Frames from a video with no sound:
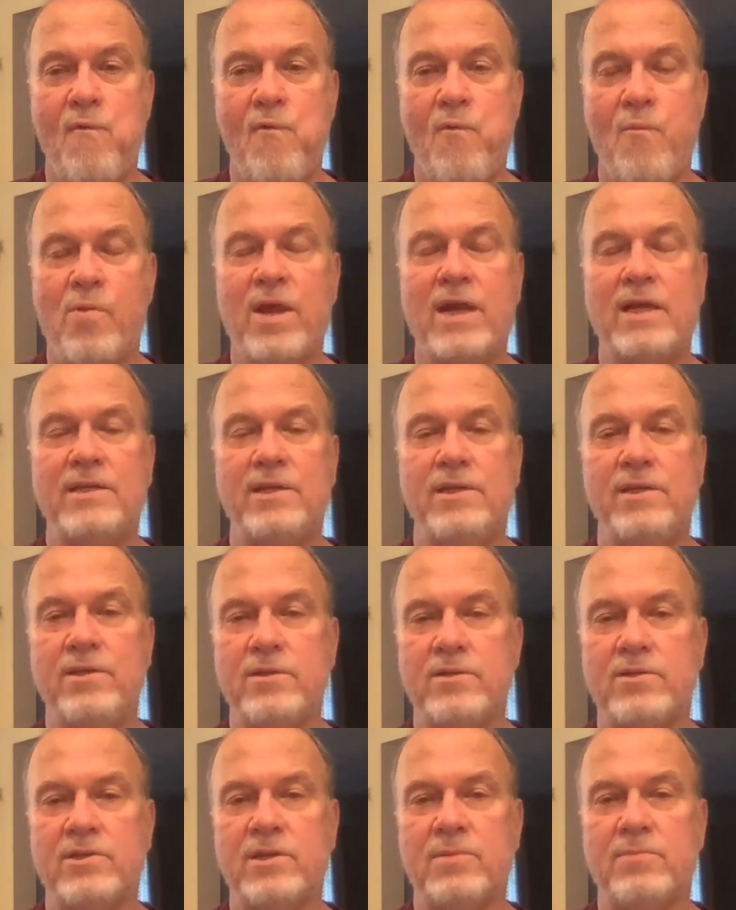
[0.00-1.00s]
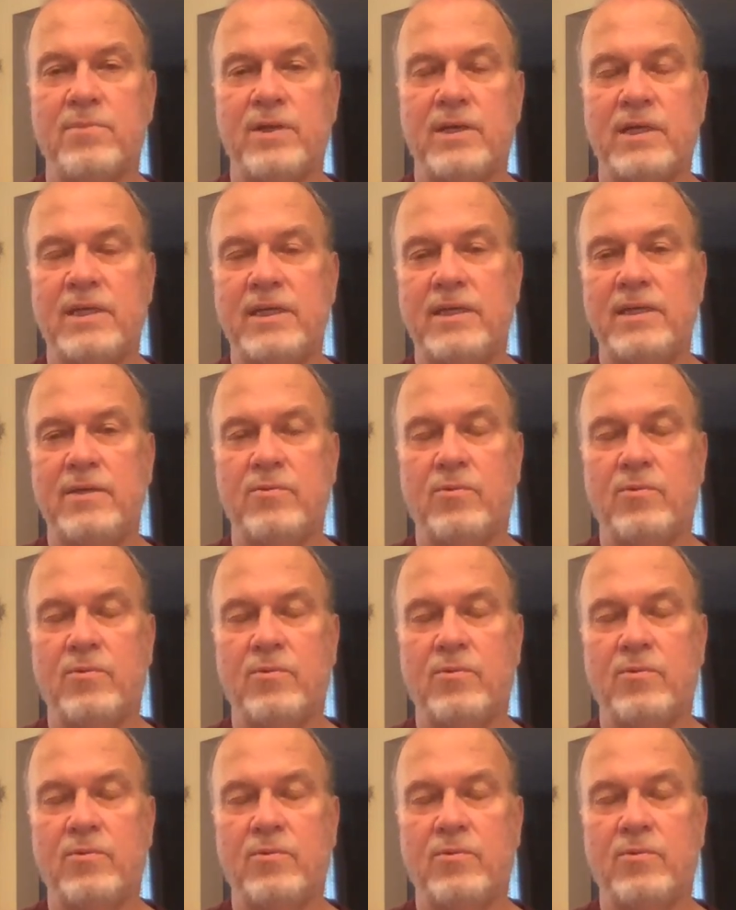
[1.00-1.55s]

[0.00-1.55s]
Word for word: But I did hear somebody